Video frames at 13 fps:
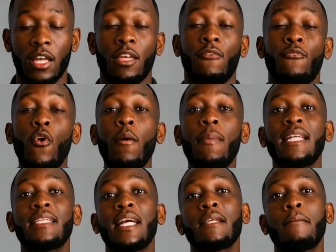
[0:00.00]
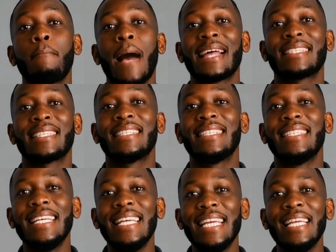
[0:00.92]
The format doesn't matter
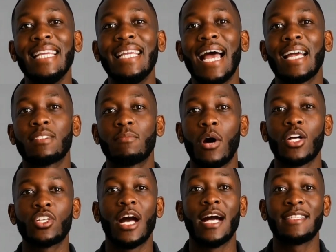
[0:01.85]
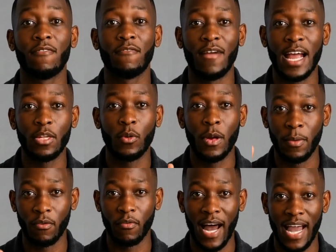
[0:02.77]
nearly as much as the value it
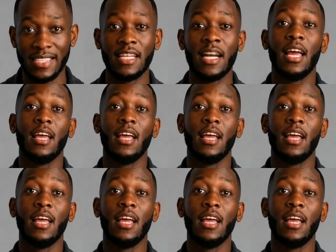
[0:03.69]
provides.